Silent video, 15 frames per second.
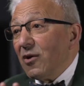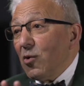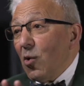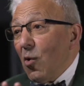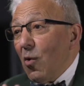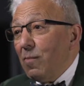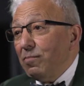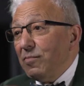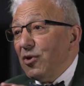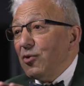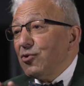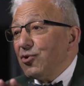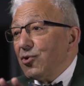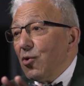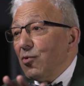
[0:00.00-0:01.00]
call
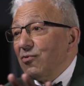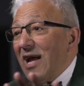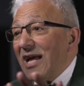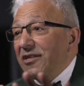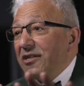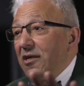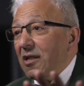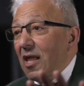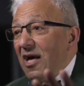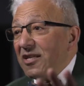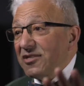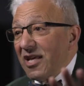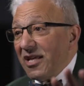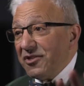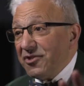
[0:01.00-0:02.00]
mutual
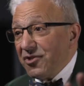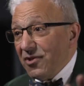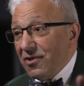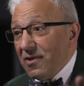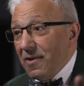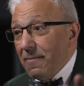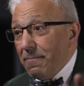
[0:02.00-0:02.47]
radicalization,